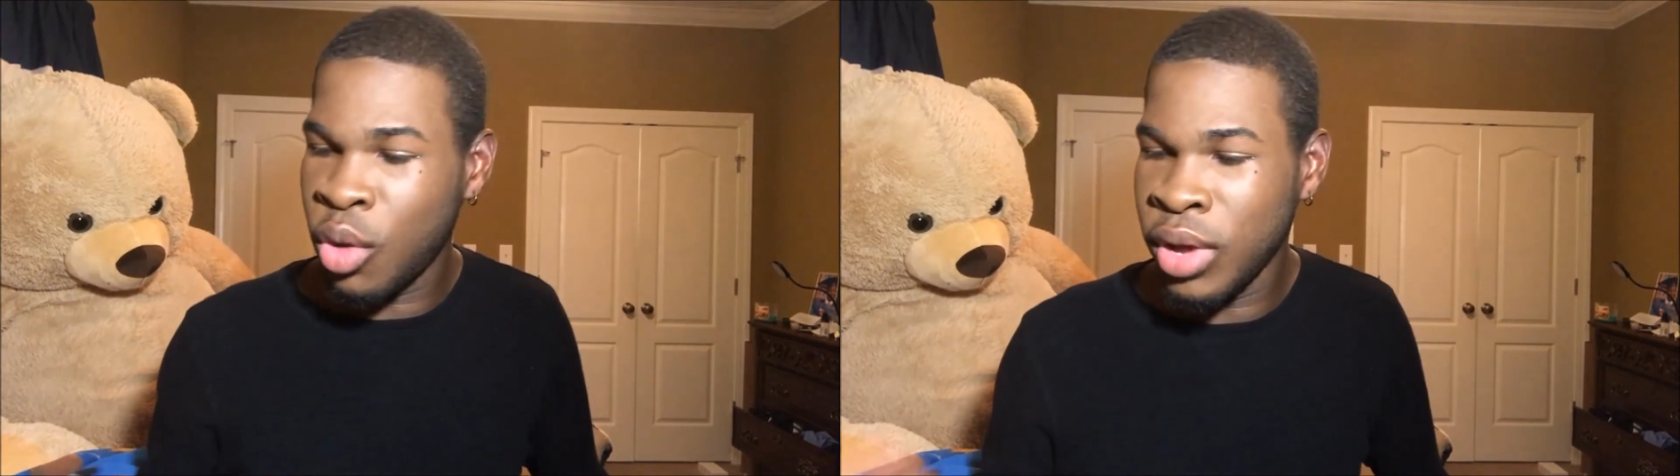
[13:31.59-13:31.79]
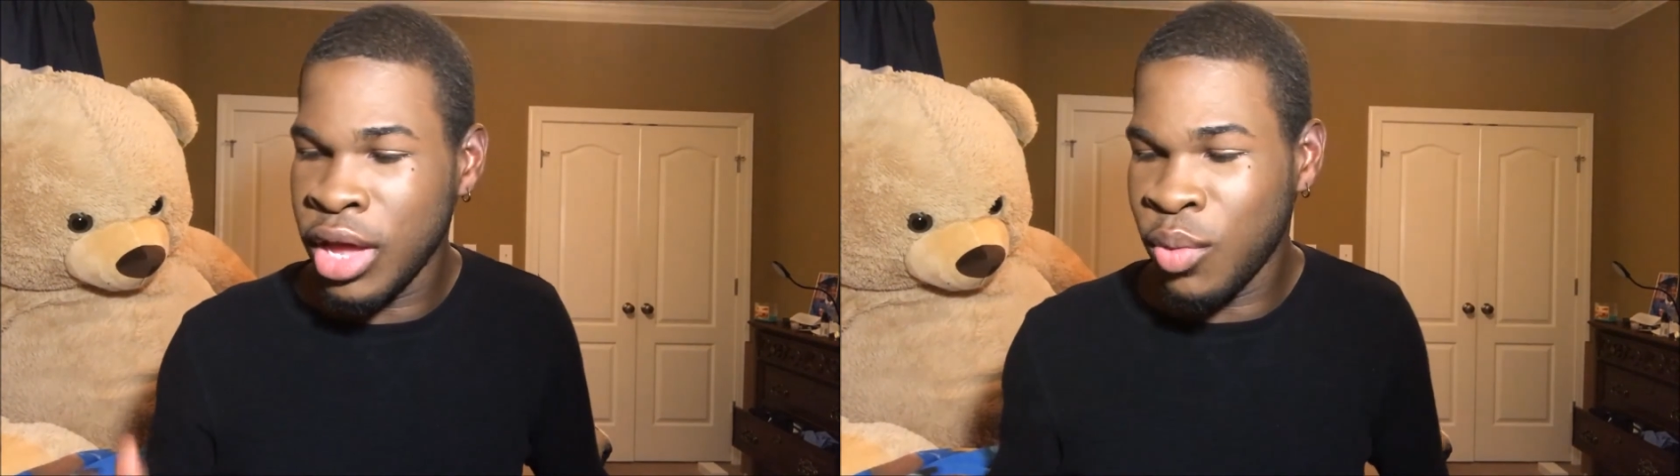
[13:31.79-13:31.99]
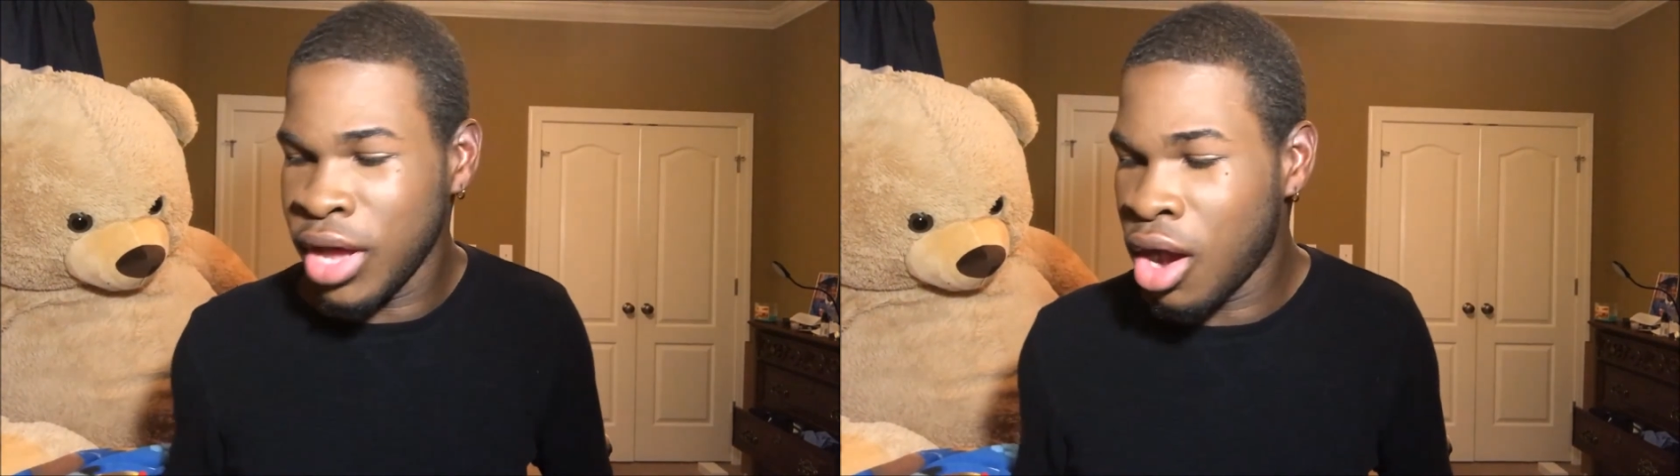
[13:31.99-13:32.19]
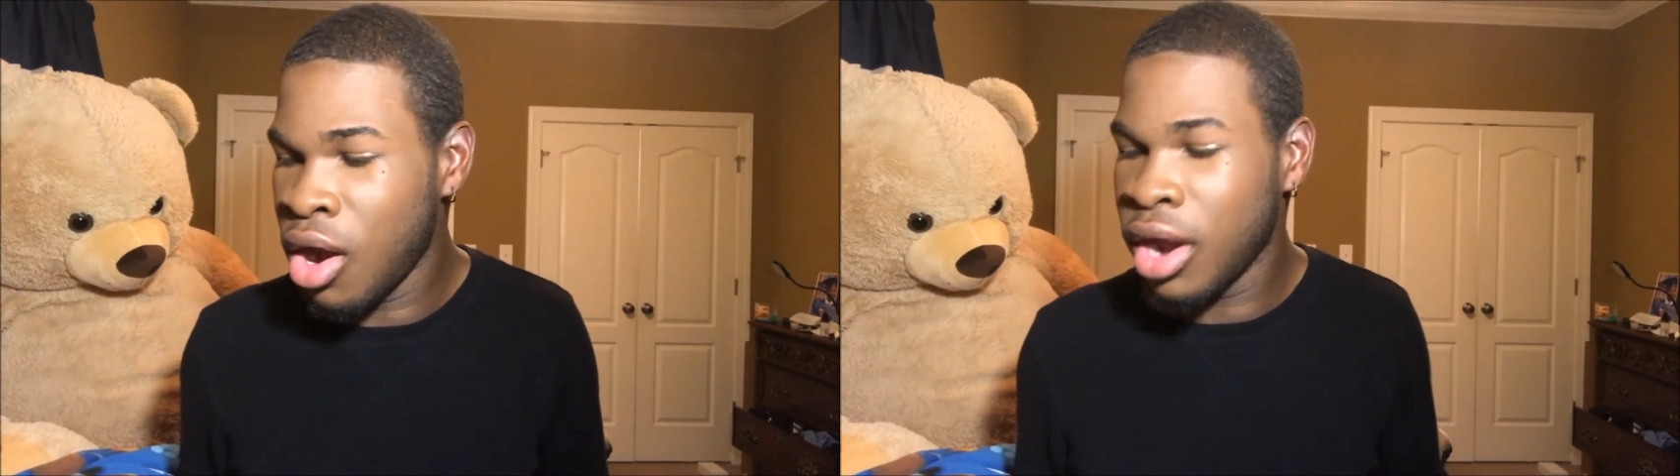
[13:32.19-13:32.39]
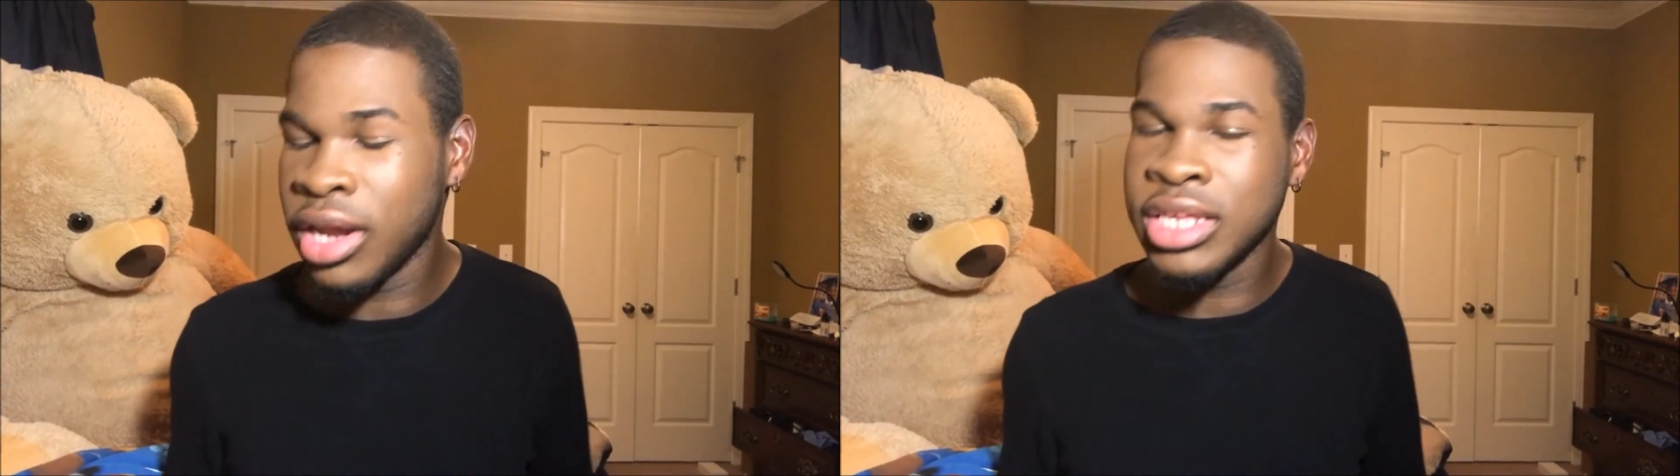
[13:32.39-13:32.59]
we
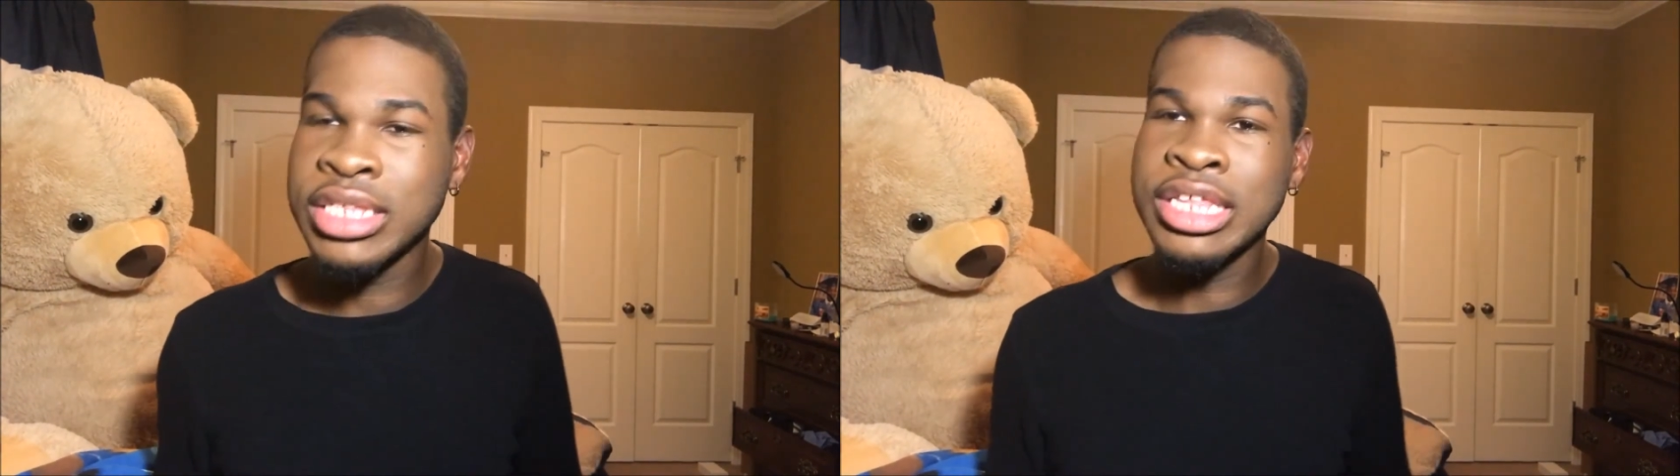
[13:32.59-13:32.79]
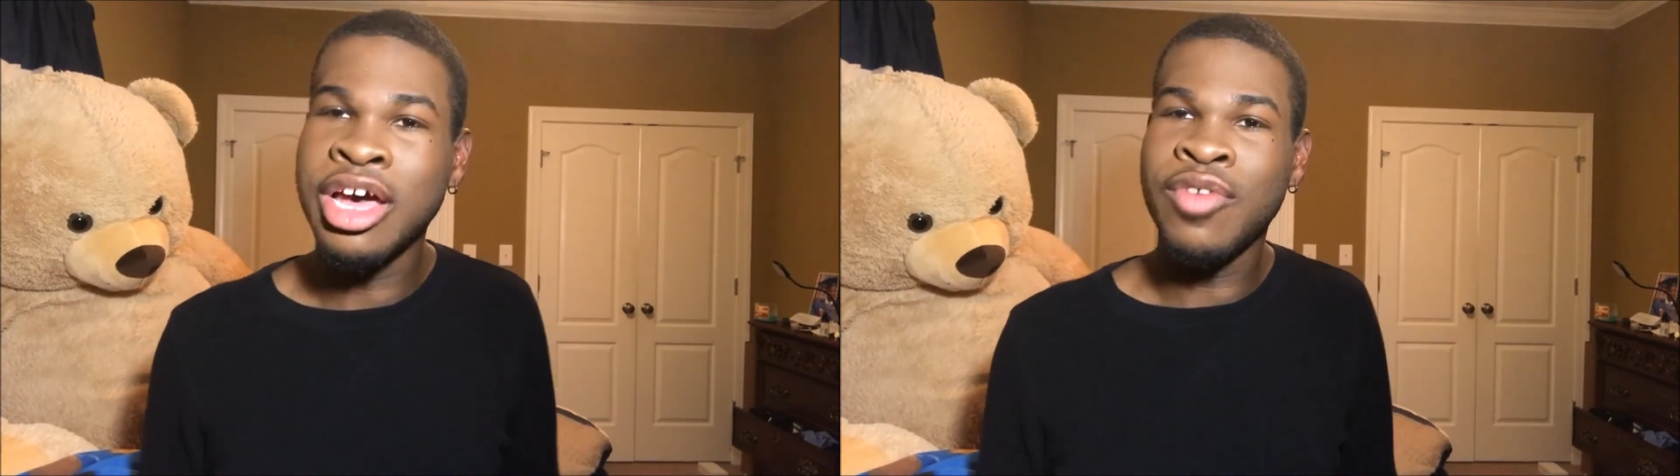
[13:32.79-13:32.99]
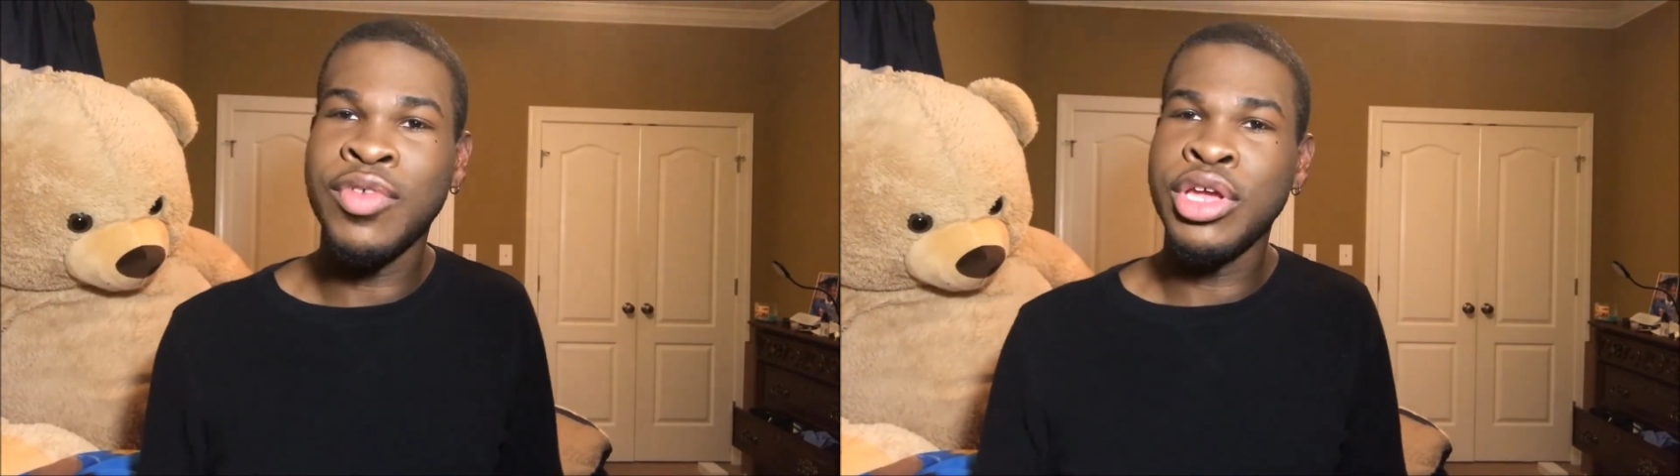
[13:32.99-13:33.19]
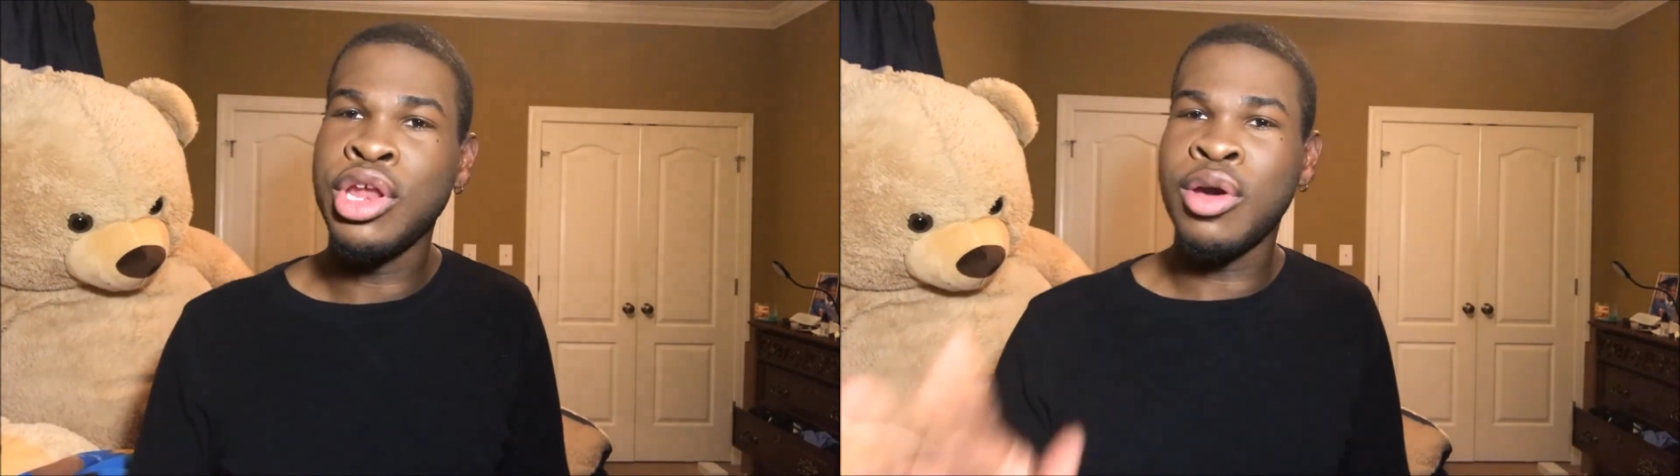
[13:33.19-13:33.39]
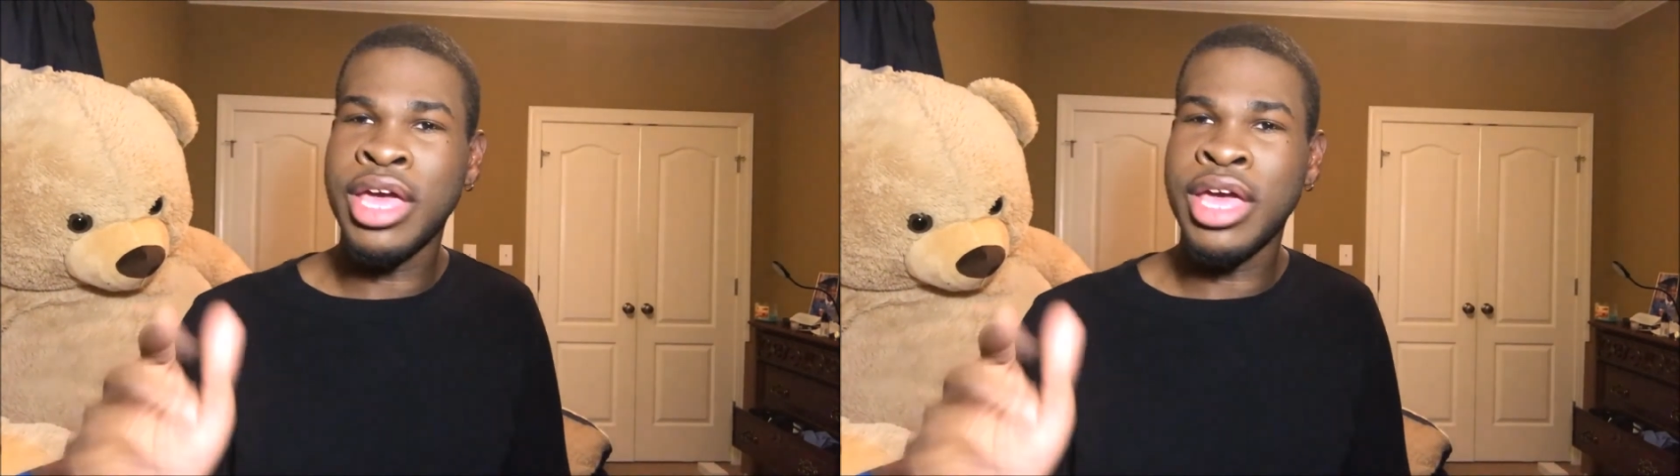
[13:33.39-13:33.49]
arguing and stuff, and you know,